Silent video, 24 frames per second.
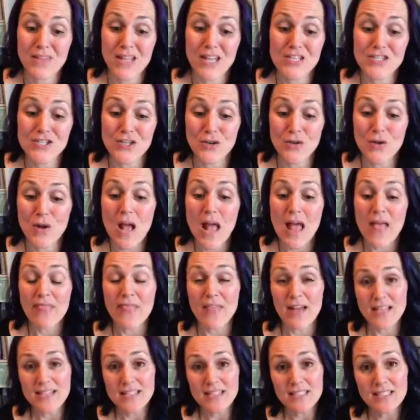So
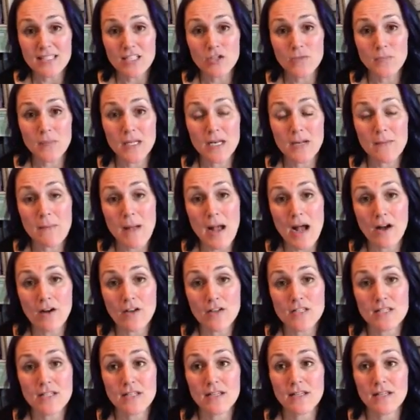that's a little bit about